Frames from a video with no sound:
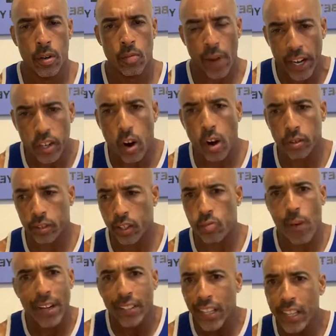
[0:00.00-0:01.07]
right, Carlton,
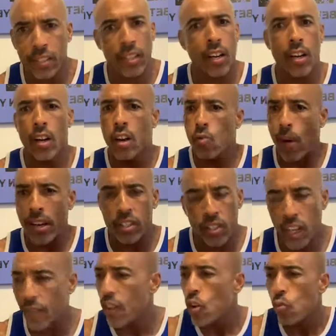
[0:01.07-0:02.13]
right, Tisa, right,
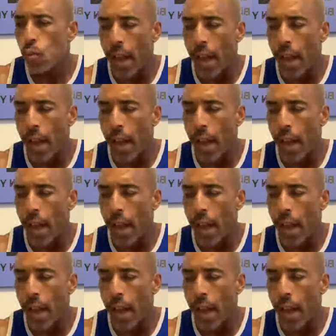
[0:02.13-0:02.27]
Jen?